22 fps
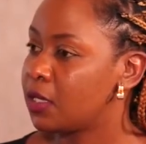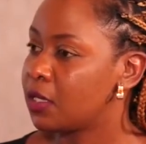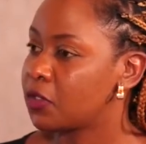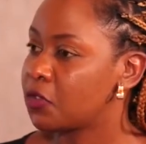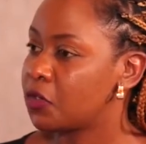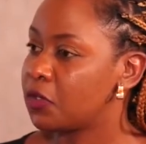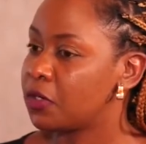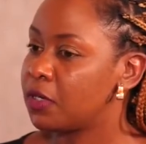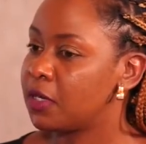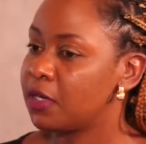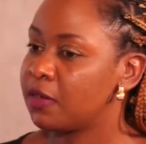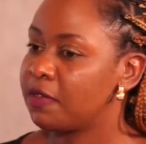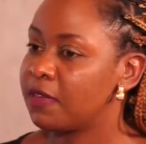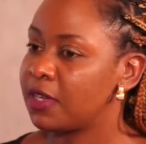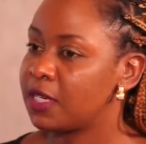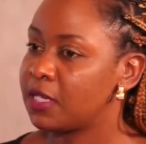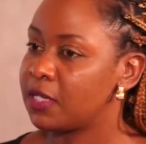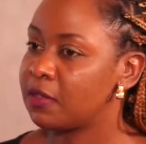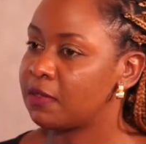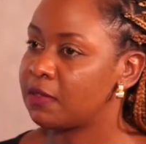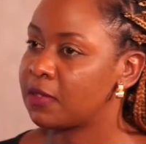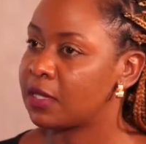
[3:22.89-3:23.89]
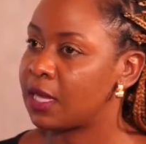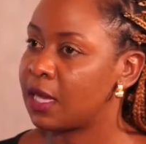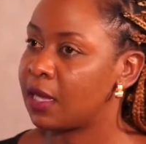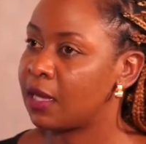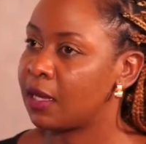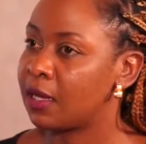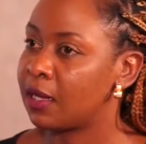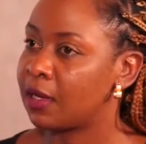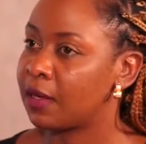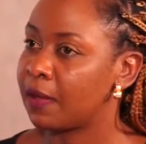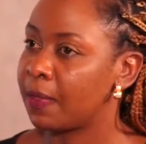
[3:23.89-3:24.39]
So derivatives
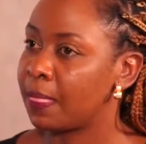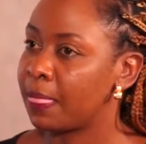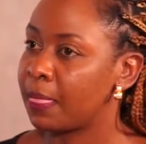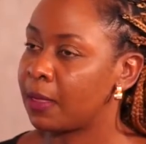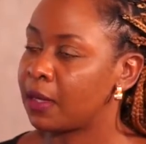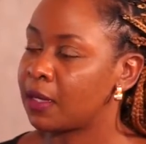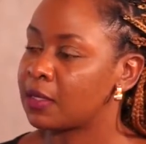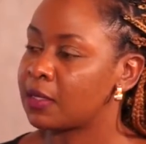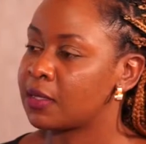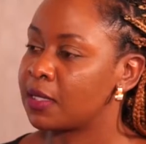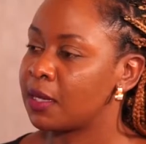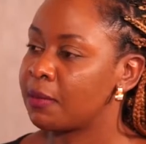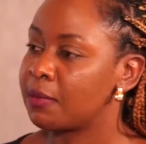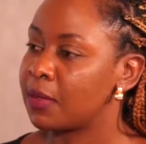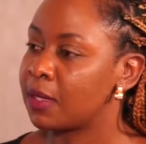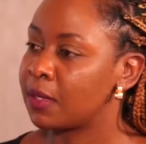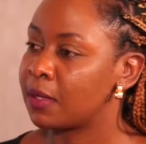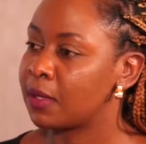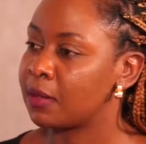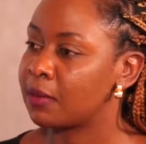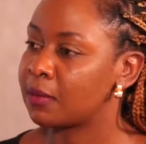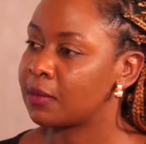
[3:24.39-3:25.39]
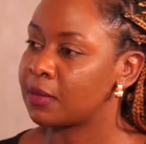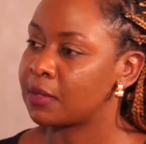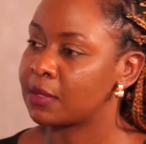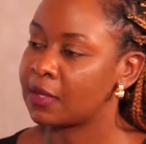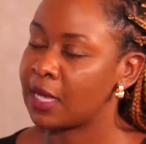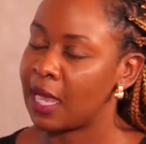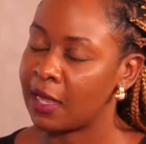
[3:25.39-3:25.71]
are something that